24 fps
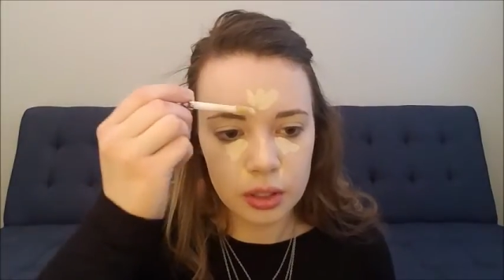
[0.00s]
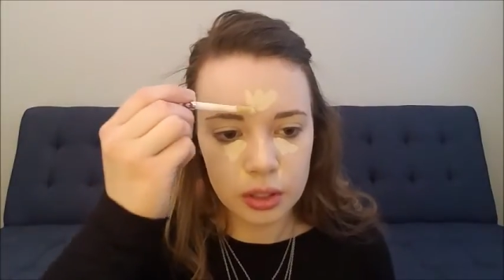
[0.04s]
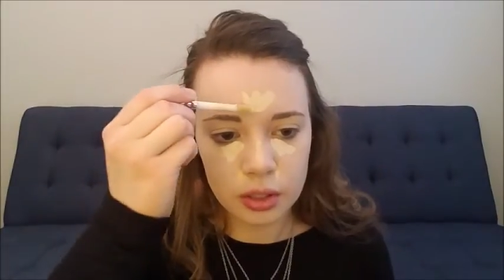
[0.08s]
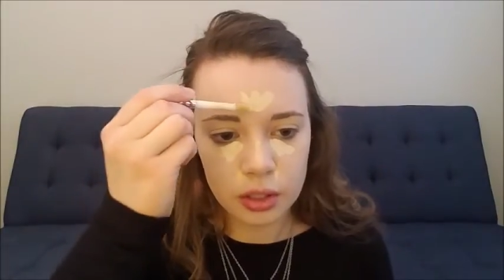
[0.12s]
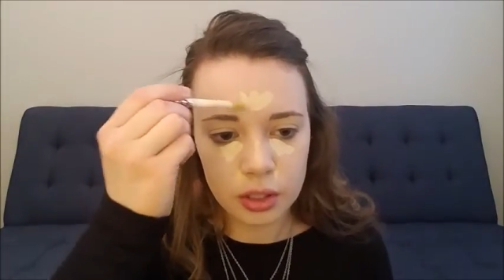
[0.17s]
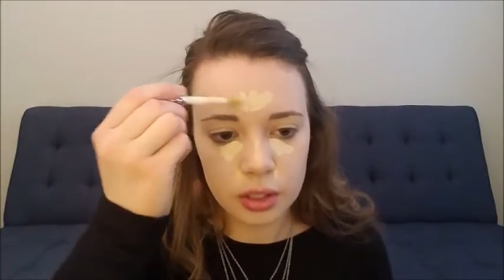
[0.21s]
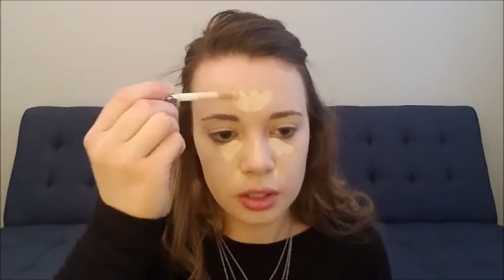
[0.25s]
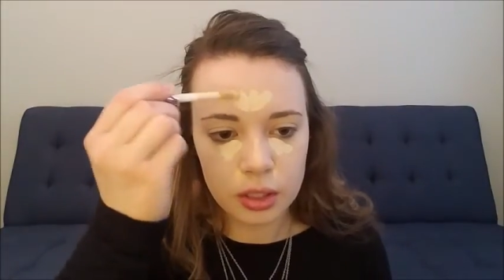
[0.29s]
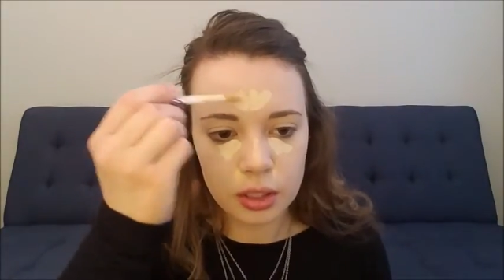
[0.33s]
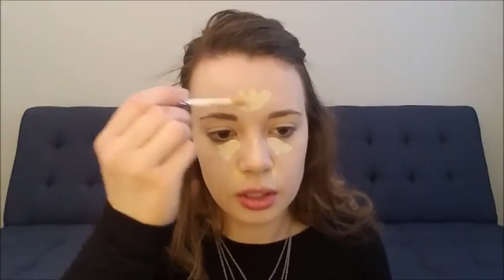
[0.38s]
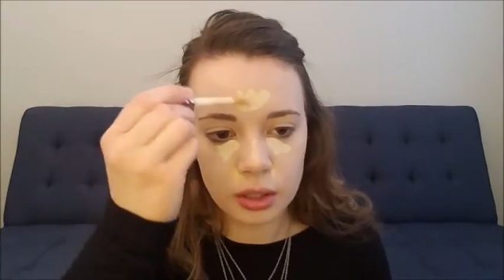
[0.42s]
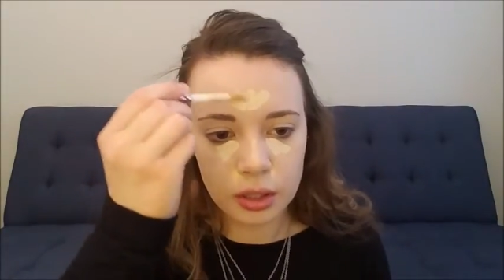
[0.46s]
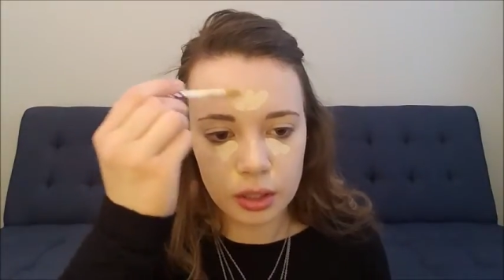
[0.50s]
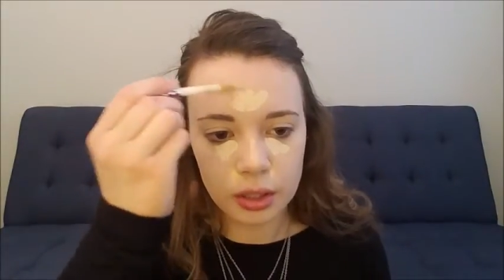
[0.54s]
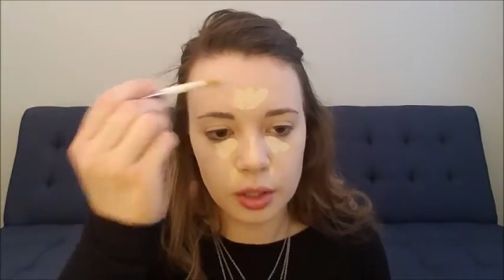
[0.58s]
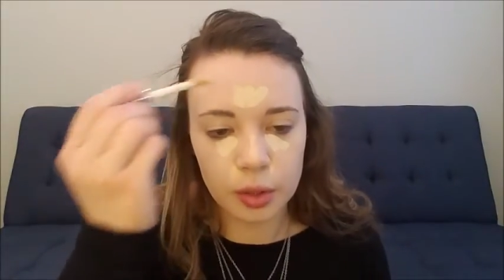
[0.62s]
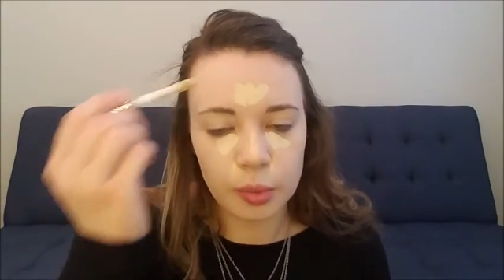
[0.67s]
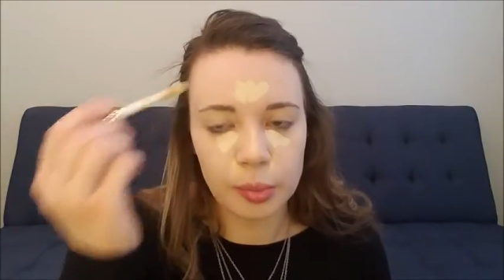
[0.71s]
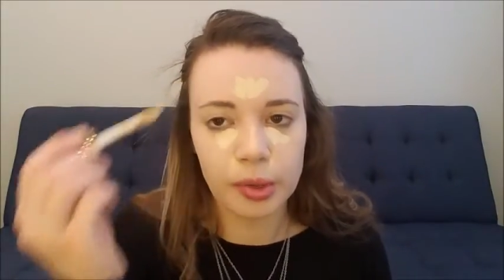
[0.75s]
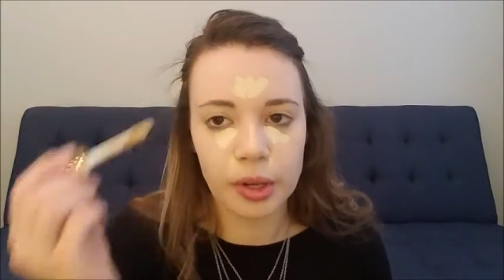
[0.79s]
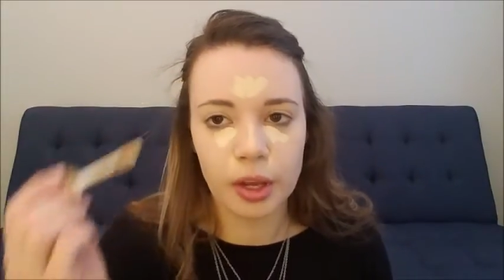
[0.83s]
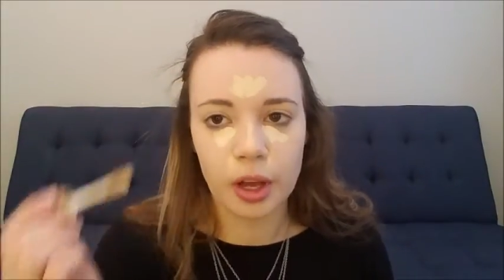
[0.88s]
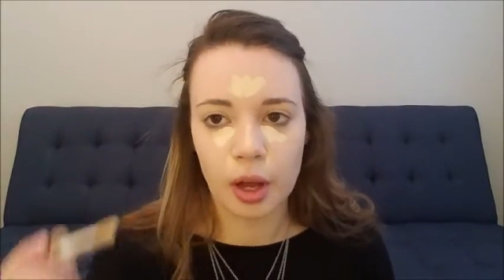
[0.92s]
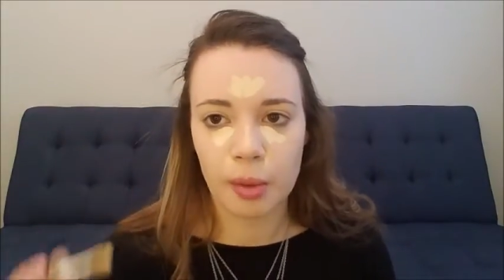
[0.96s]
just a little
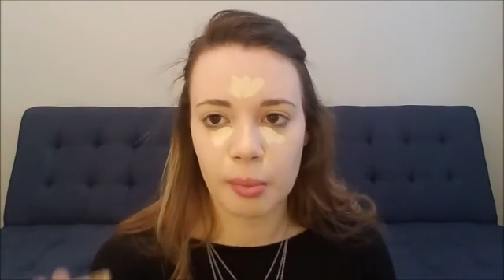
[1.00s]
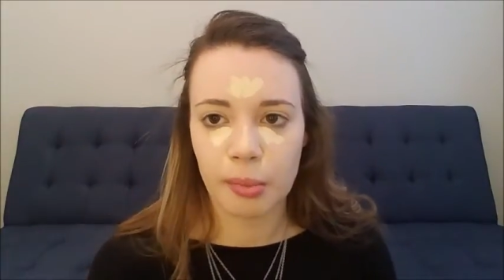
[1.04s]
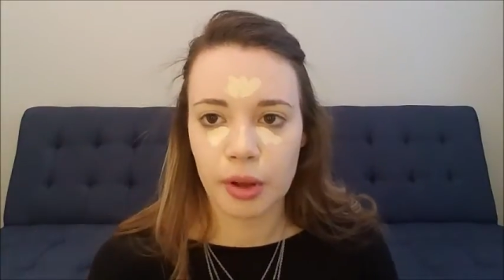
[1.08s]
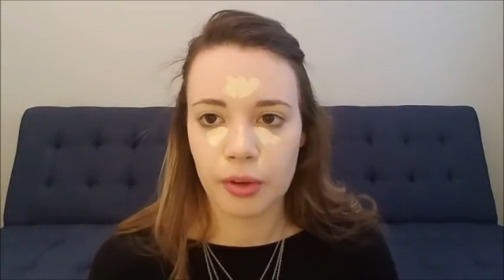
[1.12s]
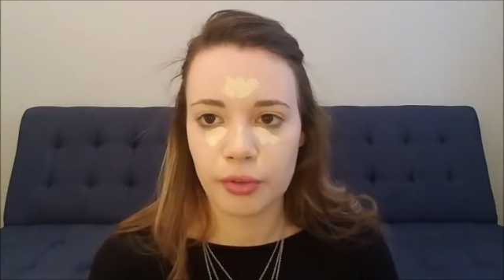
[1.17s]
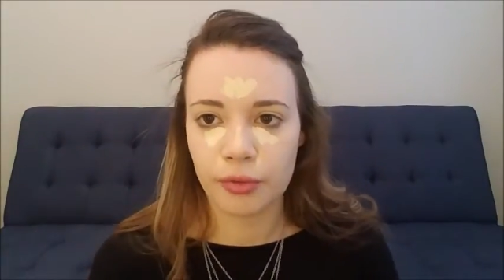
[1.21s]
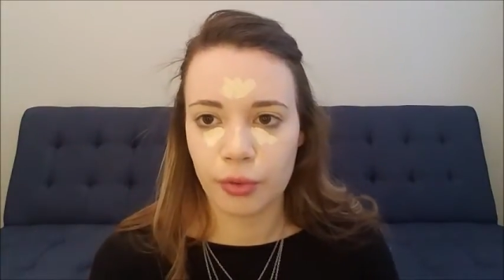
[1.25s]
bit on my